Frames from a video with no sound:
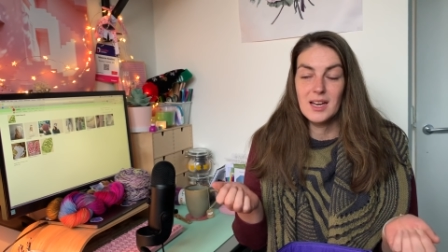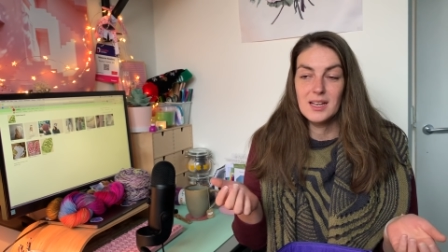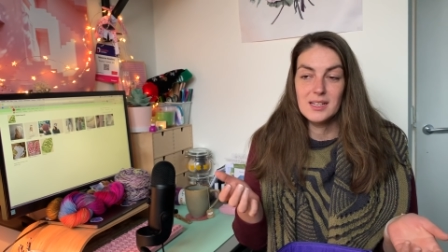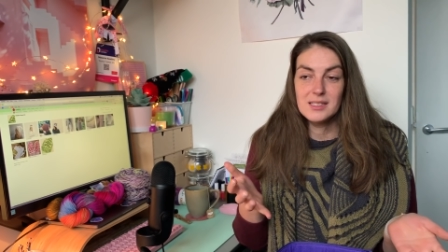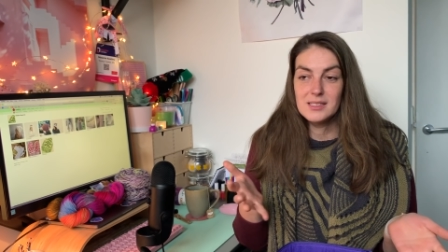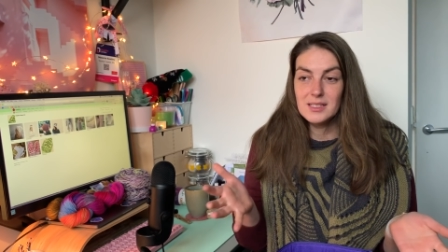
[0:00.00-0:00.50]

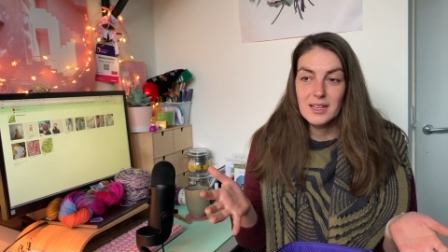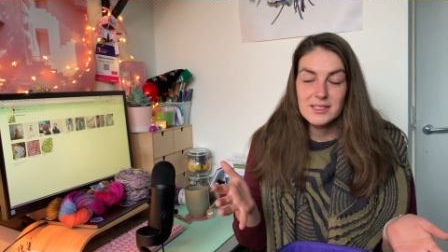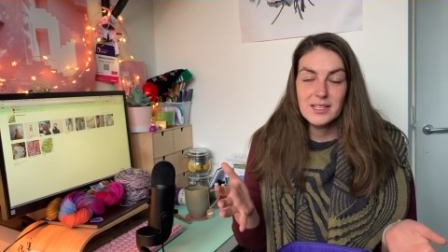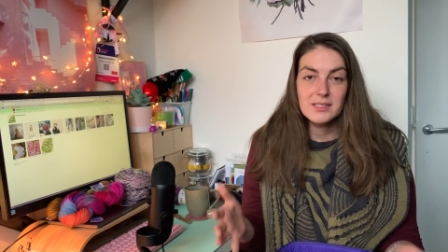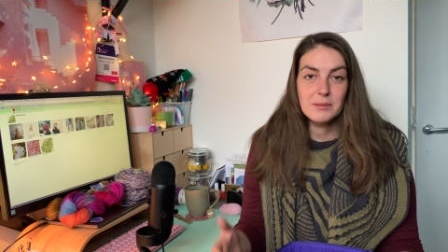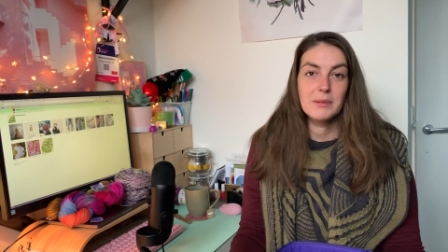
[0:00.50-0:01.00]
It
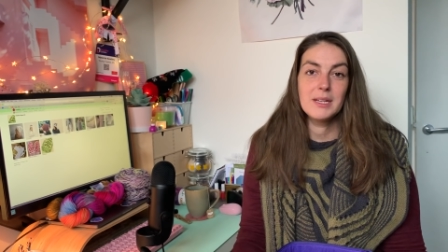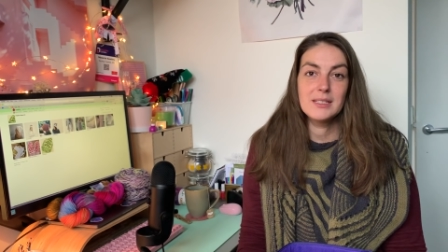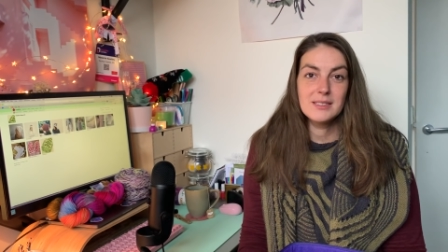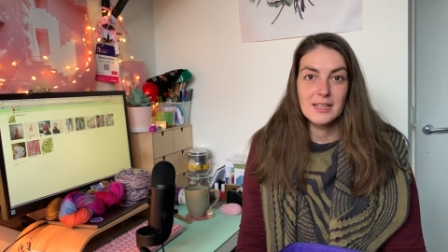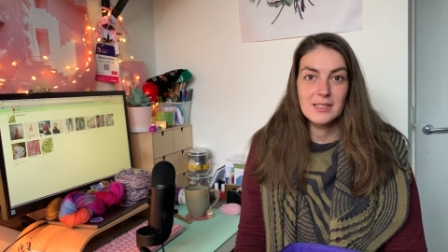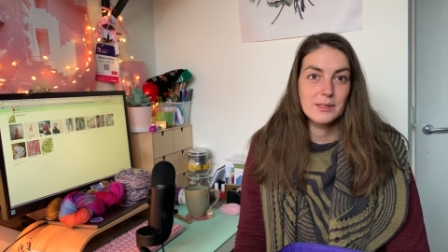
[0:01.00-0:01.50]
doesn't make
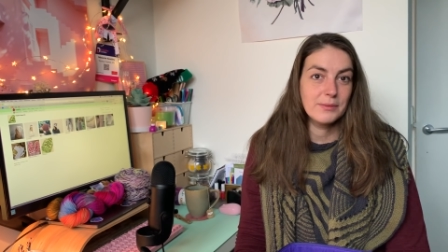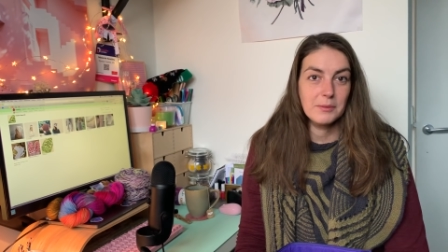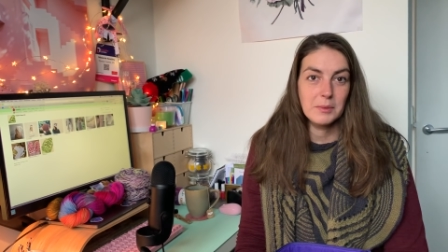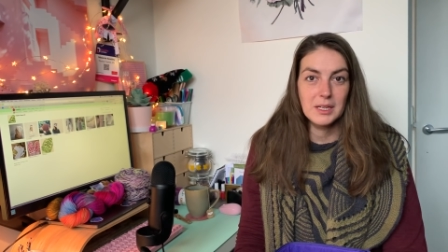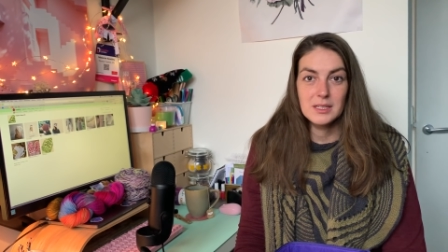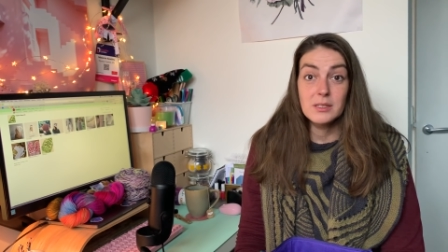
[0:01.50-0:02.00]
sense for me.